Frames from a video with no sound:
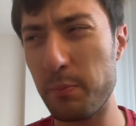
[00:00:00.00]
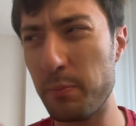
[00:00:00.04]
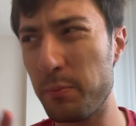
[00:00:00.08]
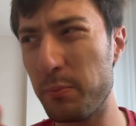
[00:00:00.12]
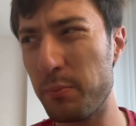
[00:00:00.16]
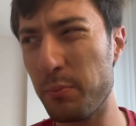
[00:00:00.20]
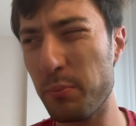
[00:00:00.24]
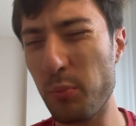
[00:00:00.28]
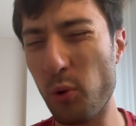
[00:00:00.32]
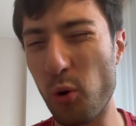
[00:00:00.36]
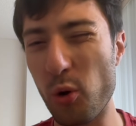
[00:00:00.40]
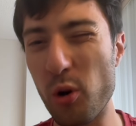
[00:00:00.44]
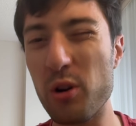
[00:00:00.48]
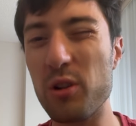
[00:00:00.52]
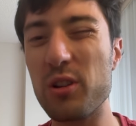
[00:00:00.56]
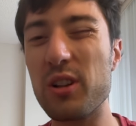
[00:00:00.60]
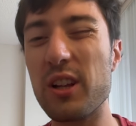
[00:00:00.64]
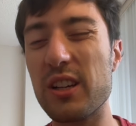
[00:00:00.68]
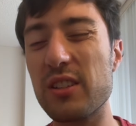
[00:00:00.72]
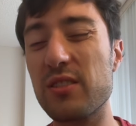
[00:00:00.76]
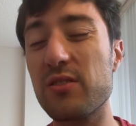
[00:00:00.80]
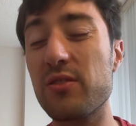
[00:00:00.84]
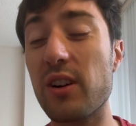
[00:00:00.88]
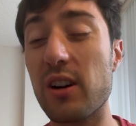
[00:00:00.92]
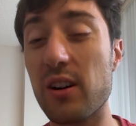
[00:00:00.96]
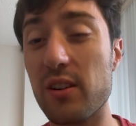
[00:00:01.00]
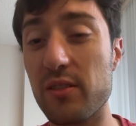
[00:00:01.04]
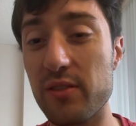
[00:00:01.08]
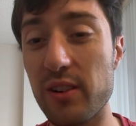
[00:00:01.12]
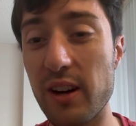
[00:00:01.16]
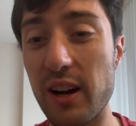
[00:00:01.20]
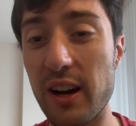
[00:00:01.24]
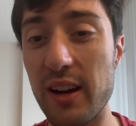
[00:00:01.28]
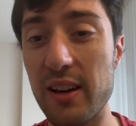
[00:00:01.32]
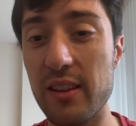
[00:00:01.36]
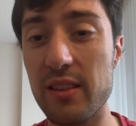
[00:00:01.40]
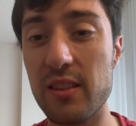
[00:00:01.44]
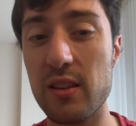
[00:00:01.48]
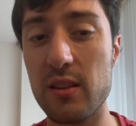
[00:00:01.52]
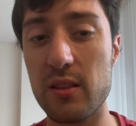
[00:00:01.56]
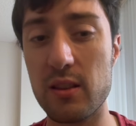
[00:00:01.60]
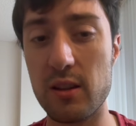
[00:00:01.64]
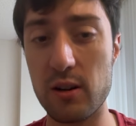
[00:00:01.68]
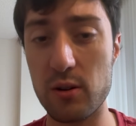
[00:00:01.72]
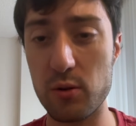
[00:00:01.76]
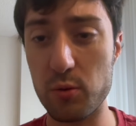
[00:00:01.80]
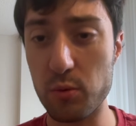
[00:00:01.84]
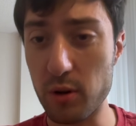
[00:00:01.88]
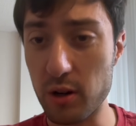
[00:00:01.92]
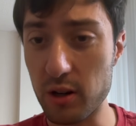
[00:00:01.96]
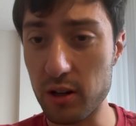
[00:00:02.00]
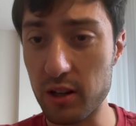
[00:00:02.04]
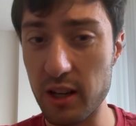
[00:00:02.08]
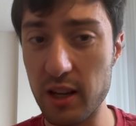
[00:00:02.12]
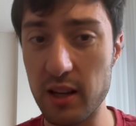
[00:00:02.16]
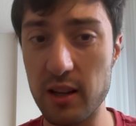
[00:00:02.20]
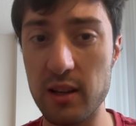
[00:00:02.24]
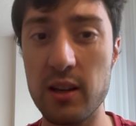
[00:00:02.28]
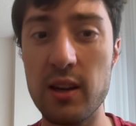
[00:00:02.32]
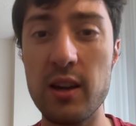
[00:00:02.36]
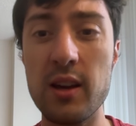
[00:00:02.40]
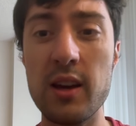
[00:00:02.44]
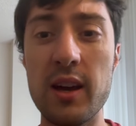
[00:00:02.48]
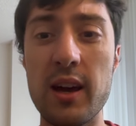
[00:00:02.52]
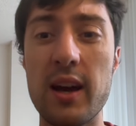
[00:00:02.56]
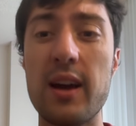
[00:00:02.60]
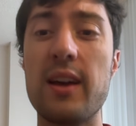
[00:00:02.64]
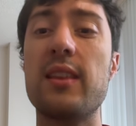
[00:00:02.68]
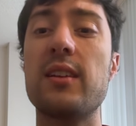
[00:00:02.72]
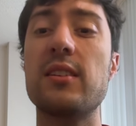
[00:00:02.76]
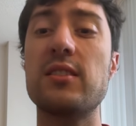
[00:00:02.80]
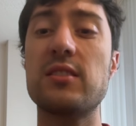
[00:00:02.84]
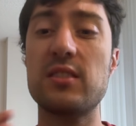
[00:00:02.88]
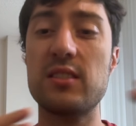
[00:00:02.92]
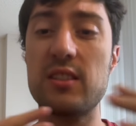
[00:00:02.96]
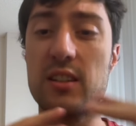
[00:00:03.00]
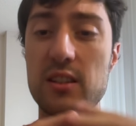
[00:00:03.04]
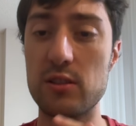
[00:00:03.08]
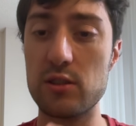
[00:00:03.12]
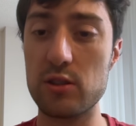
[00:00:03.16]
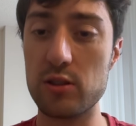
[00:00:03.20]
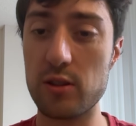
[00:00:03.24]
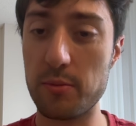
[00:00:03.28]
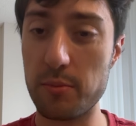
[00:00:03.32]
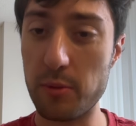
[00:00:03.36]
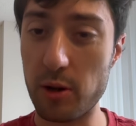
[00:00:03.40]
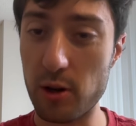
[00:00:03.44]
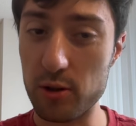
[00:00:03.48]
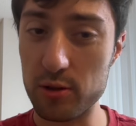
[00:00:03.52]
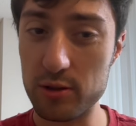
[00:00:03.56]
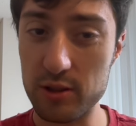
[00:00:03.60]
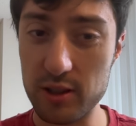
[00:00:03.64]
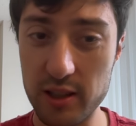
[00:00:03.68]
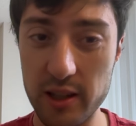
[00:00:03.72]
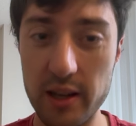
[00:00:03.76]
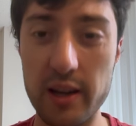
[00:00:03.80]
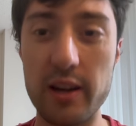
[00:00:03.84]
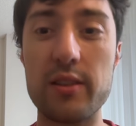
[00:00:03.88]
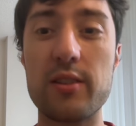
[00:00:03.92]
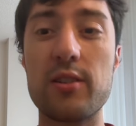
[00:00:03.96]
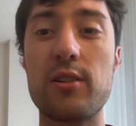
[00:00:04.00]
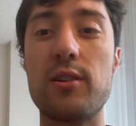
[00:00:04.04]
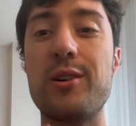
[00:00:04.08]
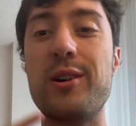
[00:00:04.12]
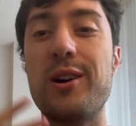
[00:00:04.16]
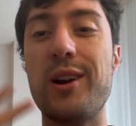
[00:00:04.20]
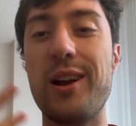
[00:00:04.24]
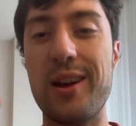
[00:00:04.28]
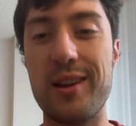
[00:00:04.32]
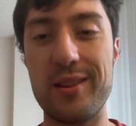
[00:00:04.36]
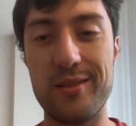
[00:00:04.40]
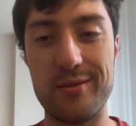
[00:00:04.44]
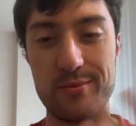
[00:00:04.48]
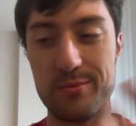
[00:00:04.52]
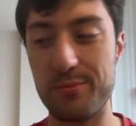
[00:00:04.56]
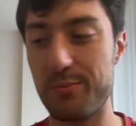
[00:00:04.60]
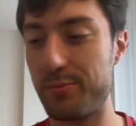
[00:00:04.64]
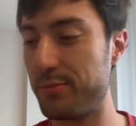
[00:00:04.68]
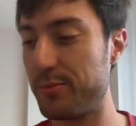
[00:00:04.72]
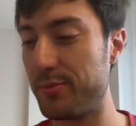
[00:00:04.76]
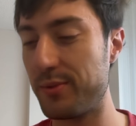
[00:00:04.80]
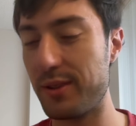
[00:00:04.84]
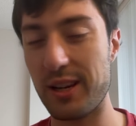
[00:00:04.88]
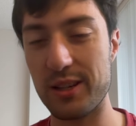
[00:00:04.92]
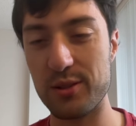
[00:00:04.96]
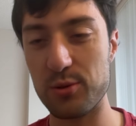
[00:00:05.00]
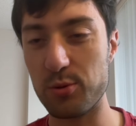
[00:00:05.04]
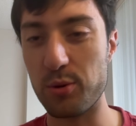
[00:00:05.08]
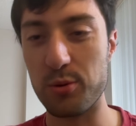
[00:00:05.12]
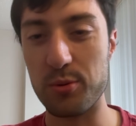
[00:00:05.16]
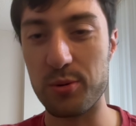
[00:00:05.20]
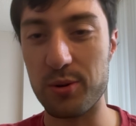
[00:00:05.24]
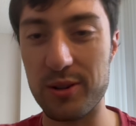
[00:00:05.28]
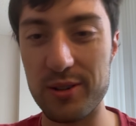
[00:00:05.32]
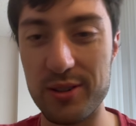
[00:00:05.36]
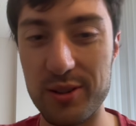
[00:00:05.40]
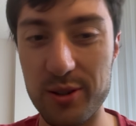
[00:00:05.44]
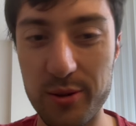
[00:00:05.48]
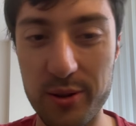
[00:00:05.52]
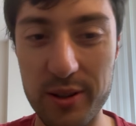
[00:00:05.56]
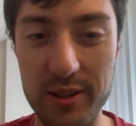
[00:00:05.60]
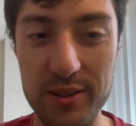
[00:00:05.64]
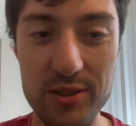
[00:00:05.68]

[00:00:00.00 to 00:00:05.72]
more or less verify that they're working and then stitch them all together, and that's what we're doing.